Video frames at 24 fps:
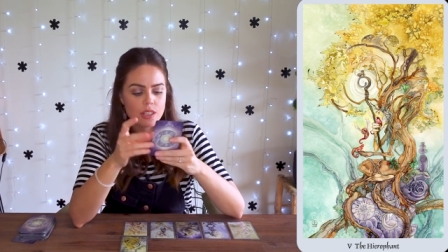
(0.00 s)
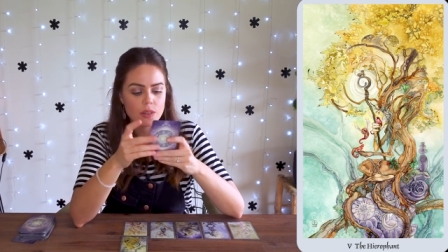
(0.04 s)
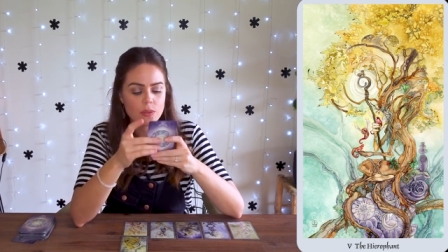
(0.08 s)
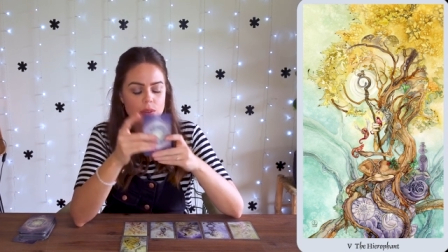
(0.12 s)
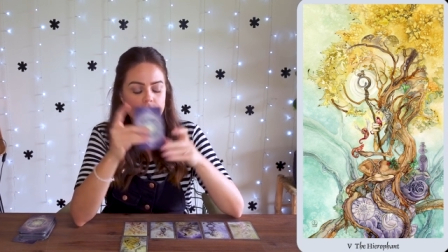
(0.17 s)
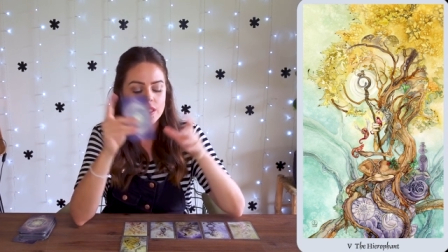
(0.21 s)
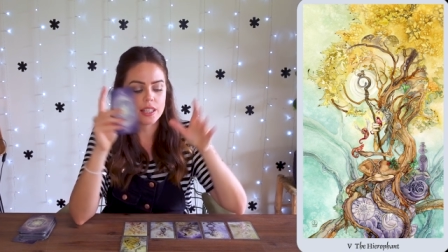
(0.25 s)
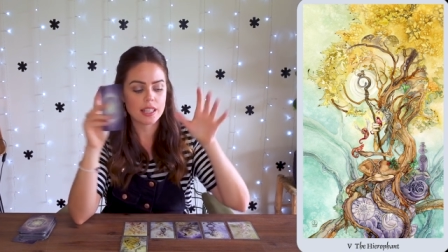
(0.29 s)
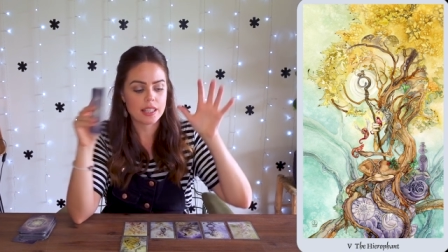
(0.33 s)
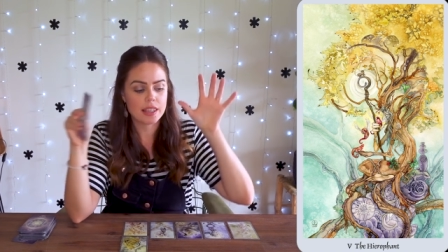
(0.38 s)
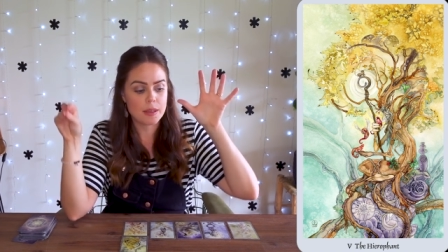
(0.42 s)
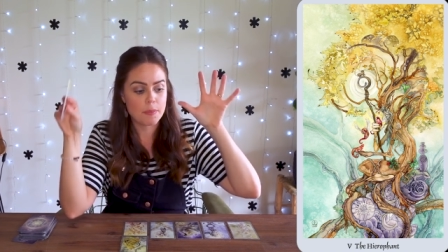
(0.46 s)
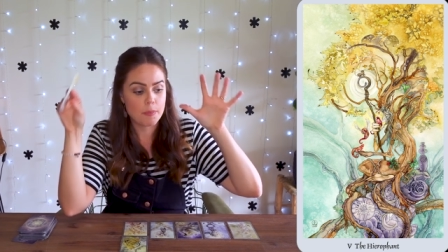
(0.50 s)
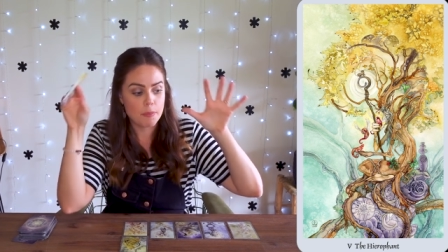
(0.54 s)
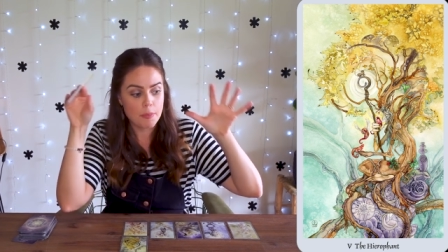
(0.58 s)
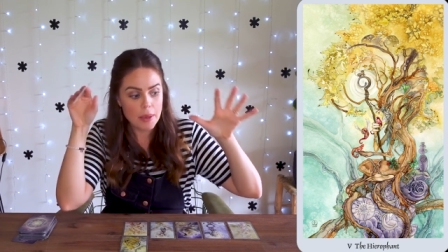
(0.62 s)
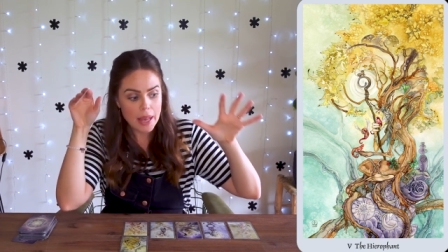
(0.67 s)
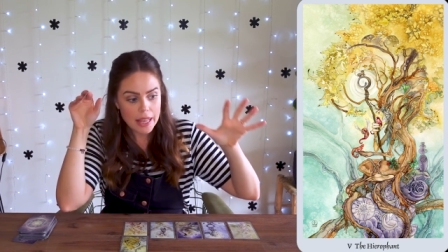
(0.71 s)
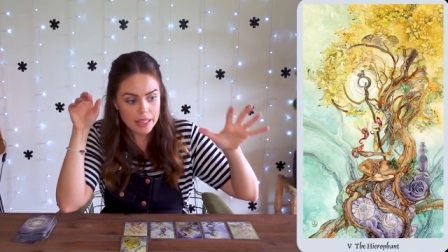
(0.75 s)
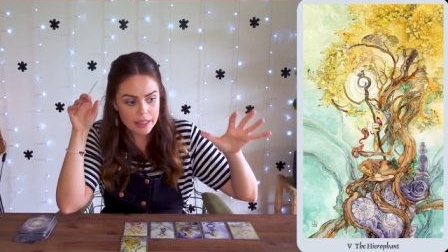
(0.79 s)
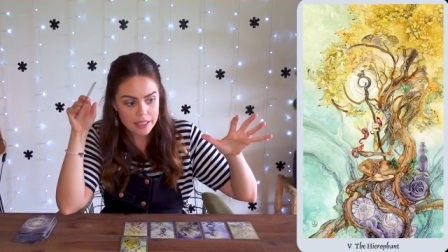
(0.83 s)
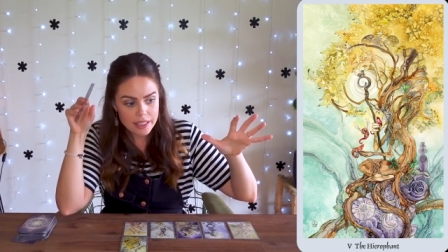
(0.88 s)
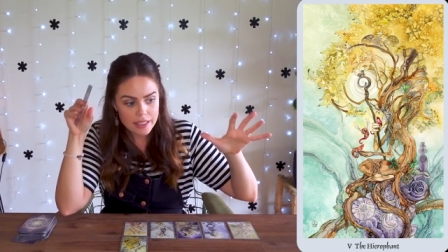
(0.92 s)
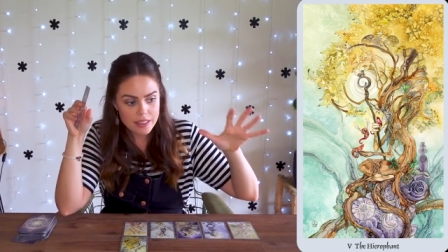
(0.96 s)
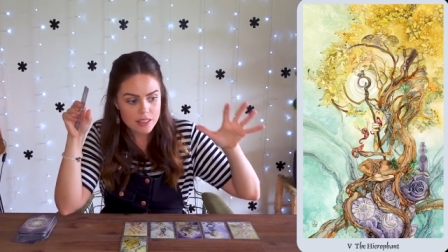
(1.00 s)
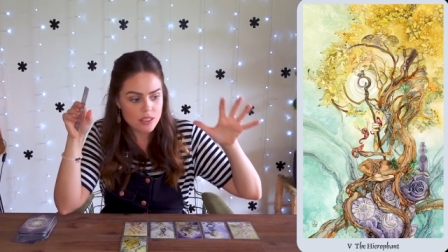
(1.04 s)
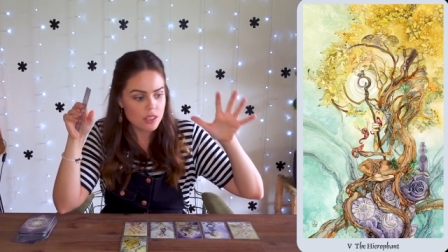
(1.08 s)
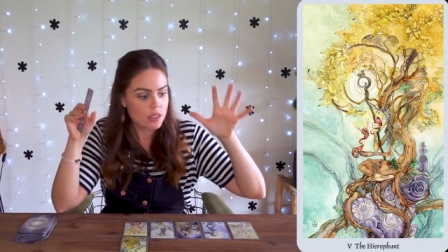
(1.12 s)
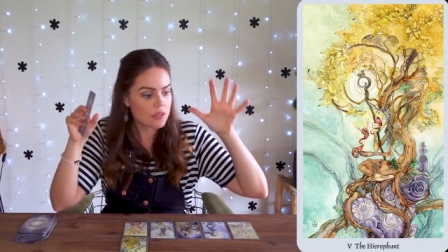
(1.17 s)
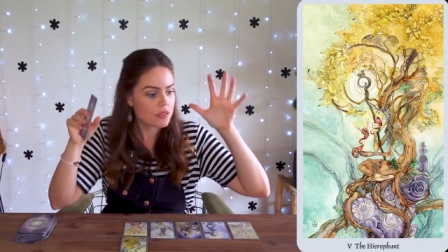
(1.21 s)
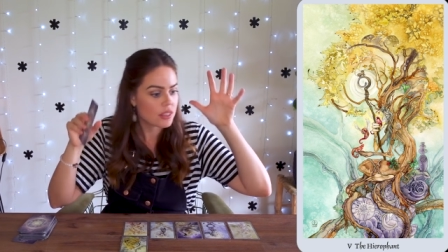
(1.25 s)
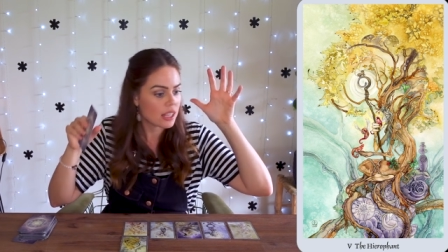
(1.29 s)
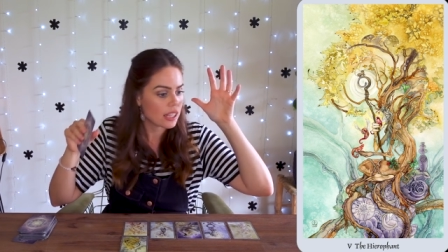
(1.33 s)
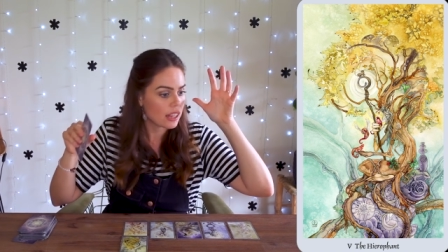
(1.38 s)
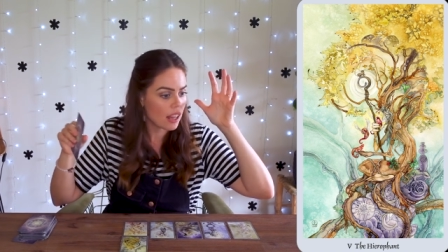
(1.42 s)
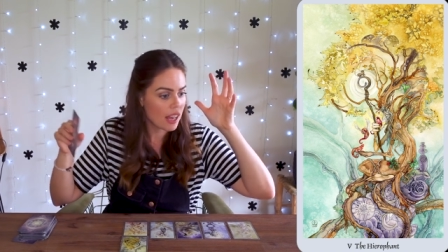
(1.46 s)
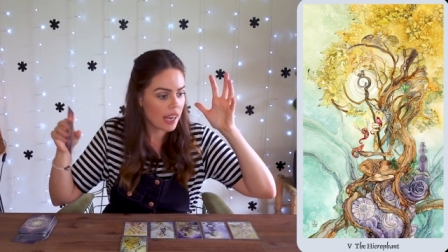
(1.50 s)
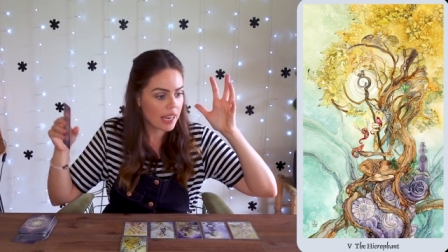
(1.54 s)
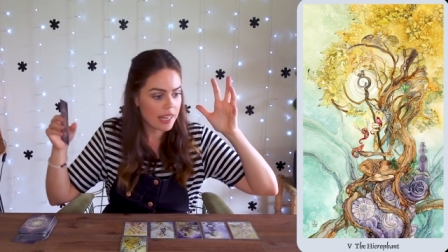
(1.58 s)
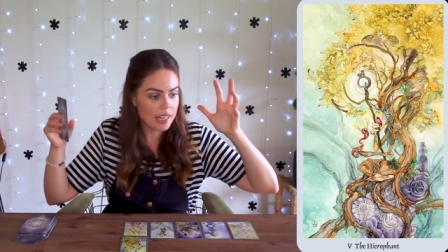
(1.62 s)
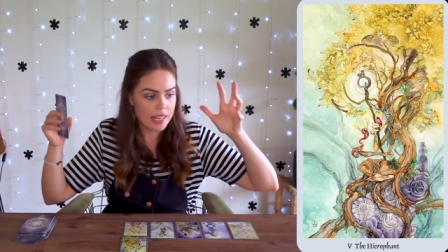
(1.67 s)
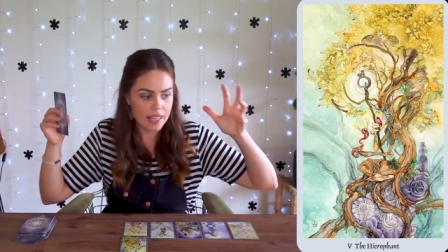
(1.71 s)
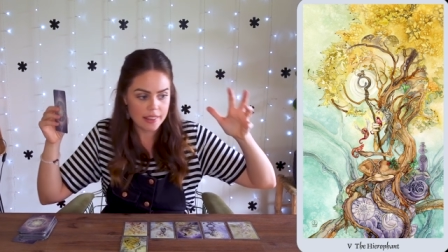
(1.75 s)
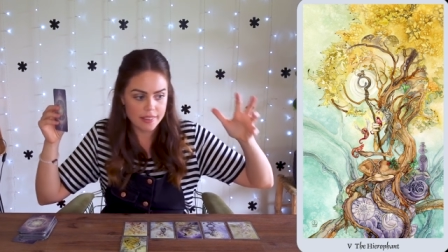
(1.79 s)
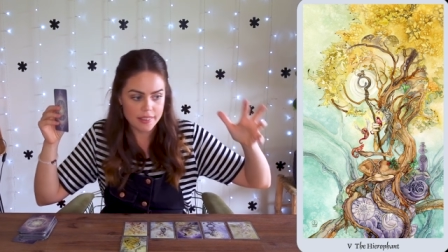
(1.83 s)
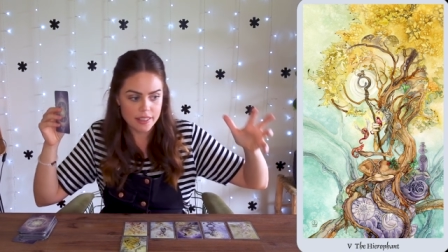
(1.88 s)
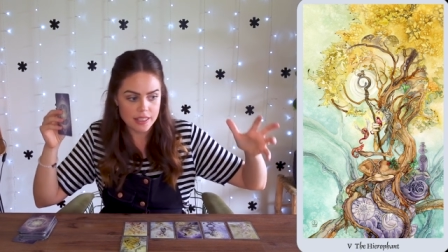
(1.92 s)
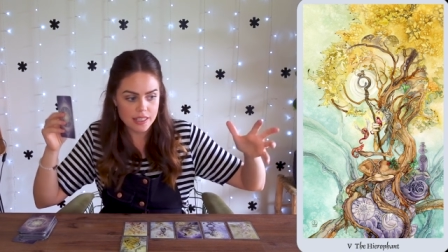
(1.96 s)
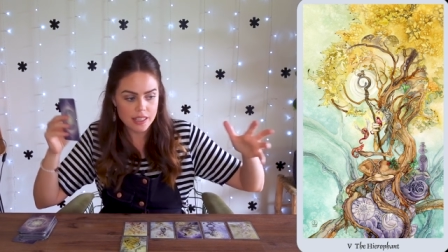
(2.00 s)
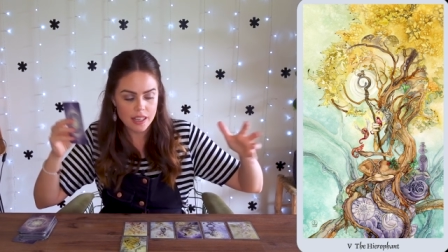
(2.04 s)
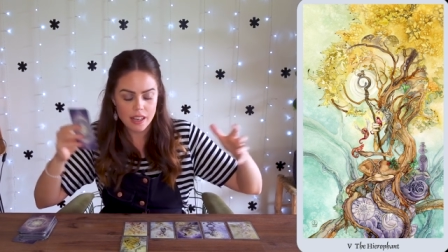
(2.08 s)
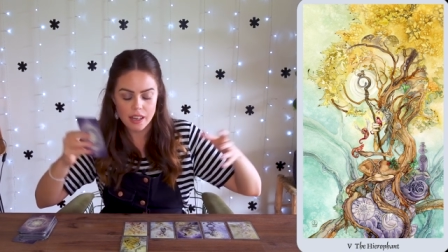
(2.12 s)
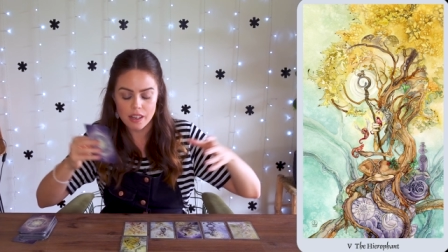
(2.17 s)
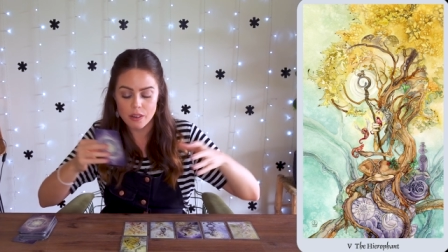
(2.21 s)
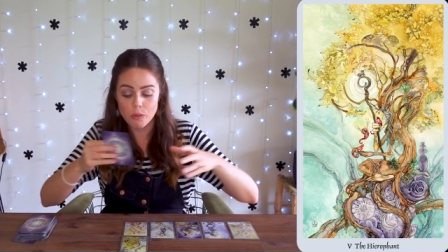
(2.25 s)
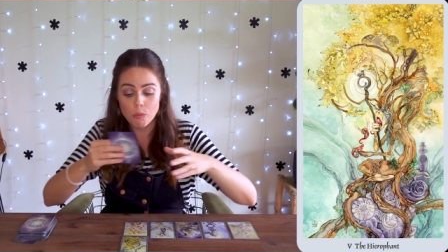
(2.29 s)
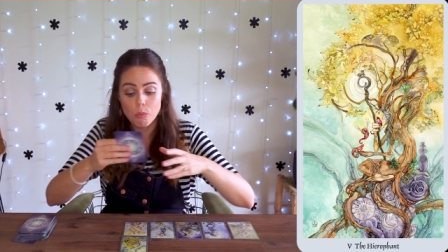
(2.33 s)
So it's like the balance of the light and the dark.